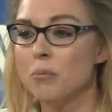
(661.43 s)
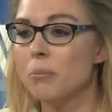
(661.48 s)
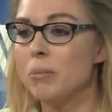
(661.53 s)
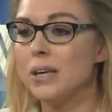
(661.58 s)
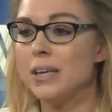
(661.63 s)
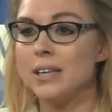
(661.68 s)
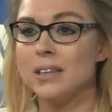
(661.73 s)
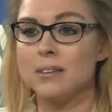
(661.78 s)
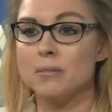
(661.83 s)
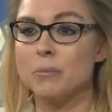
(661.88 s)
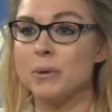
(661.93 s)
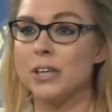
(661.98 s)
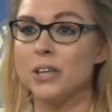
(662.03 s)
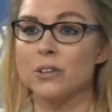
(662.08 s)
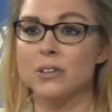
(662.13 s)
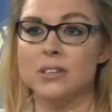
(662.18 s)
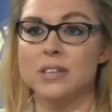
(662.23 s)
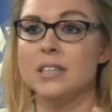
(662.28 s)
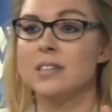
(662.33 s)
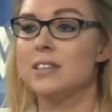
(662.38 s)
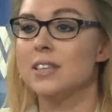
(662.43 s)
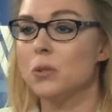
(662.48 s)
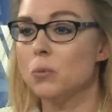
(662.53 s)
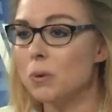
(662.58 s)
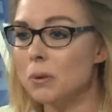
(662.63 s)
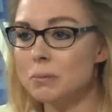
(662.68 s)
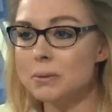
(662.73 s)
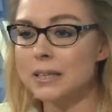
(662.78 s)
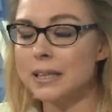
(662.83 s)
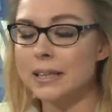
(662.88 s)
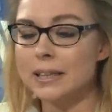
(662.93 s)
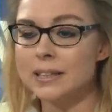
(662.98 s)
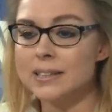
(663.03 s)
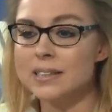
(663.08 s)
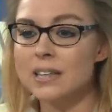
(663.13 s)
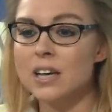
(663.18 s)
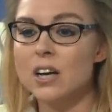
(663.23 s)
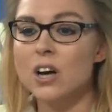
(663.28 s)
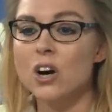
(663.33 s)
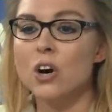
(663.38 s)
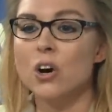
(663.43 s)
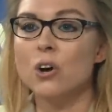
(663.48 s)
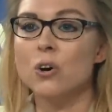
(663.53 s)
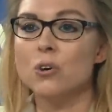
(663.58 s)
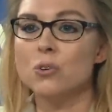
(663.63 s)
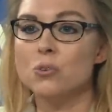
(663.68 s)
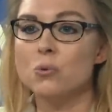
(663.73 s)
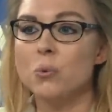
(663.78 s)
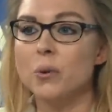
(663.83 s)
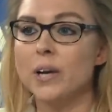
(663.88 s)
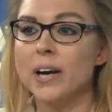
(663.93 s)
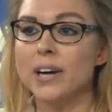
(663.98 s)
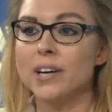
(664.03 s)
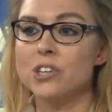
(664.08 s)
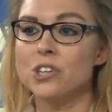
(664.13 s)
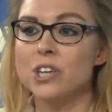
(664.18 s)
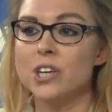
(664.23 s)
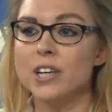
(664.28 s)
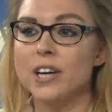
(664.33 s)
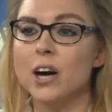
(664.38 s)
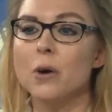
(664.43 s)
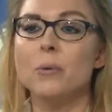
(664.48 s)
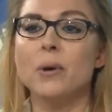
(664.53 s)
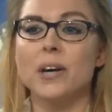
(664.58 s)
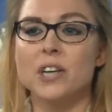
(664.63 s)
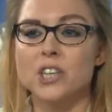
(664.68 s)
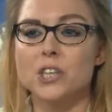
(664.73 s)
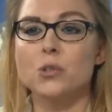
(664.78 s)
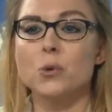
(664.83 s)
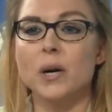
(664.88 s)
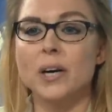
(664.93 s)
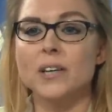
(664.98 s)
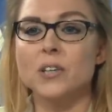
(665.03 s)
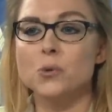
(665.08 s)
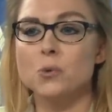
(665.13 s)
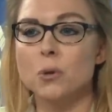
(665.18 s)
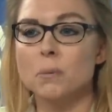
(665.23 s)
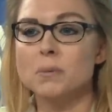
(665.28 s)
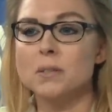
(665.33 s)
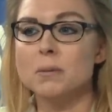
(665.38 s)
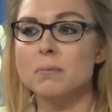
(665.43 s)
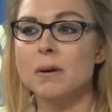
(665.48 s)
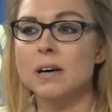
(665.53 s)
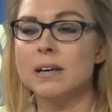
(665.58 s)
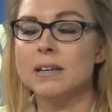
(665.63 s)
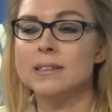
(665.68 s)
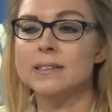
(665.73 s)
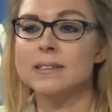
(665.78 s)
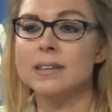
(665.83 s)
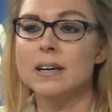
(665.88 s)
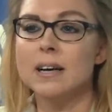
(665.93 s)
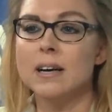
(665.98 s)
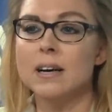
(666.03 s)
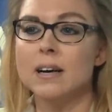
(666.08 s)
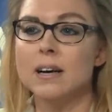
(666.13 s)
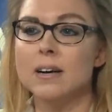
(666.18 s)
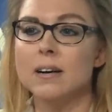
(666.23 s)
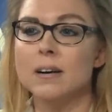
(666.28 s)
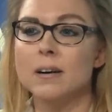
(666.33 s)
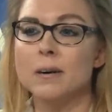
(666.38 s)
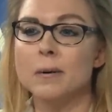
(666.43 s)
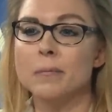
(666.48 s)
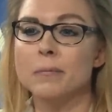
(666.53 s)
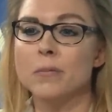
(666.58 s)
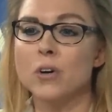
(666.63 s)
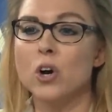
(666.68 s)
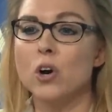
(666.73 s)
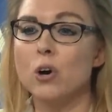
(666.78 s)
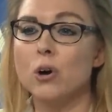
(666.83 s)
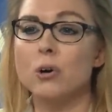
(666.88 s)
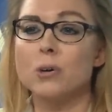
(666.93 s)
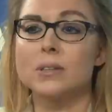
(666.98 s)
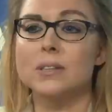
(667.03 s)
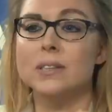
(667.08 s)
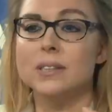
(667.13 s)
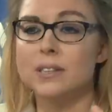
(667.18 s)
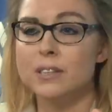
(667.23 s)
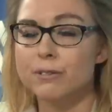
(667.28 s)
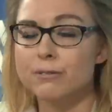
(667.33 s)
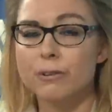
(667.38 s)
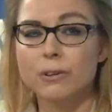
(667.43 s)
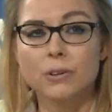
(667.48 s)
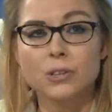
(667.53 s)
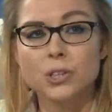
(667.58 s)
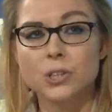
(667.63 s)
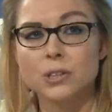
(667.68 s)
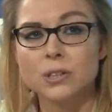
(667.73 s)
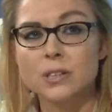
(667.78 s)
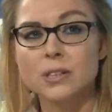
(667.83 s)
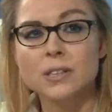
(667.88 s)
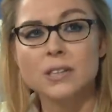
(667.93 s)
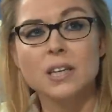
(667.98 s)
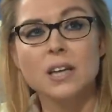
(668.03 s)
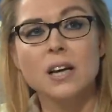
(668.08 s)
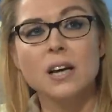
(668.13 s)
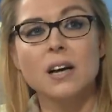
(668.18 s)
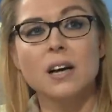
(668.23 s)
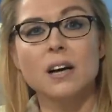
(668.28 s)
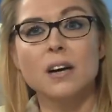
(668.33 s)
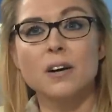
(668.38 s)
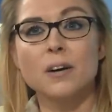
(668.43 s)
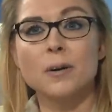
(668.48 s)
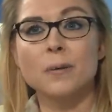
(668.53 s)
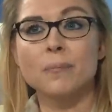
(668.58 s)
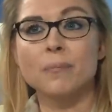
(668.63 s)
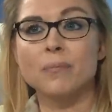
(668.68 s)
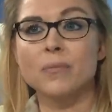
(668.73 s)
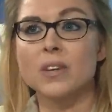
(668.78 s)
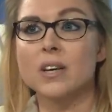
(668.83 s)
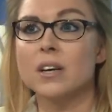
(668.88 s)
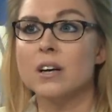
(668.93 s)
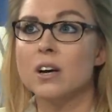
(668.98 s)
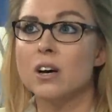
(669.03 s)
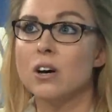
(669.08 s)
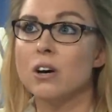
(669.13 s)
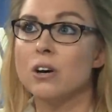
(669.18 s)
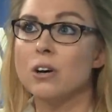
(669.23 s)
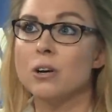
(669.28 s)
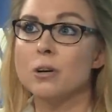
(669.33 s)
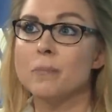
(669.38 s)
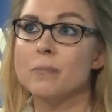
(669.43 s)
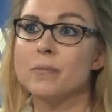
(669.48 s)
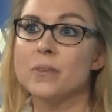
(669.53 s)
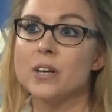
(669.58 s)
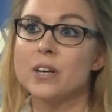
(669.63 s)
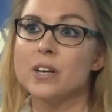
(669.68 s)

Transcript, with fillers: better, better dating websites or do we actually are we actually trying to optimize um, how our city functions um, how